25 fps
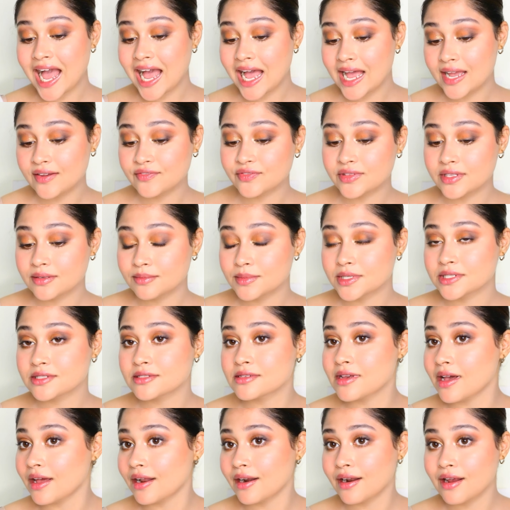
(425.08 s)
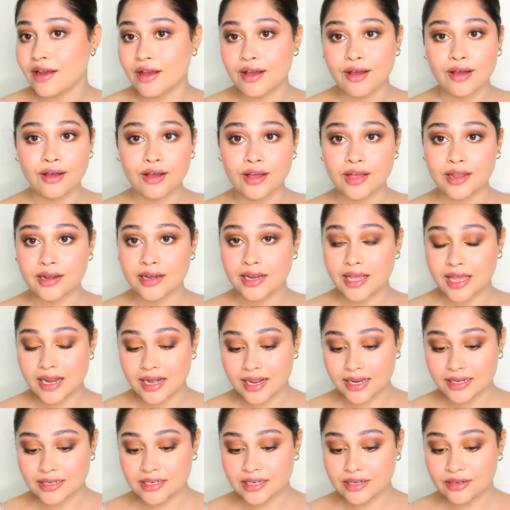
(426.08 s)
have the mascara on and
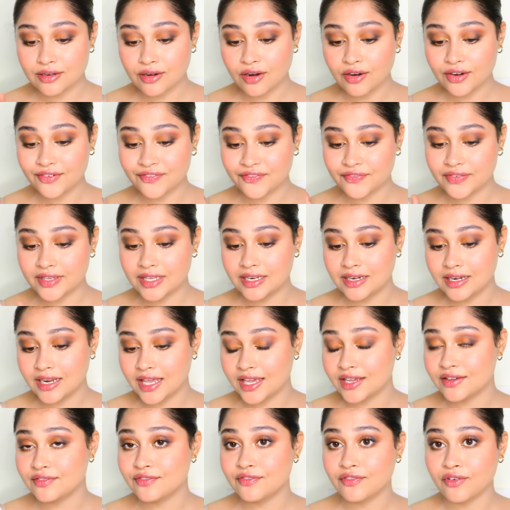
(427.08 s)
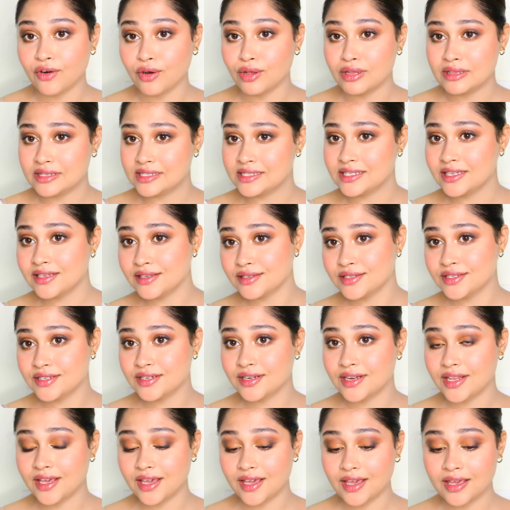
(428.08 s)
I did not feel like falsies
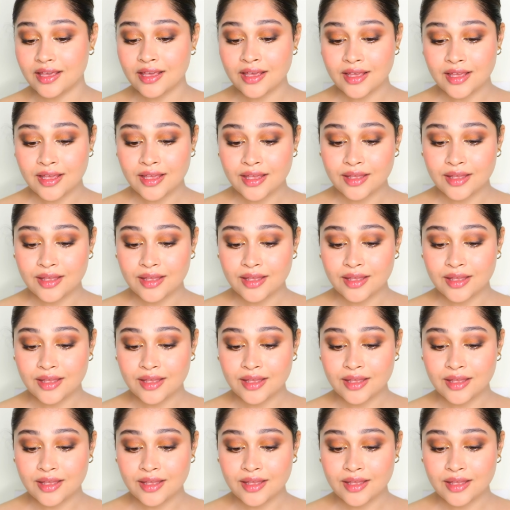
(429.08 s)
today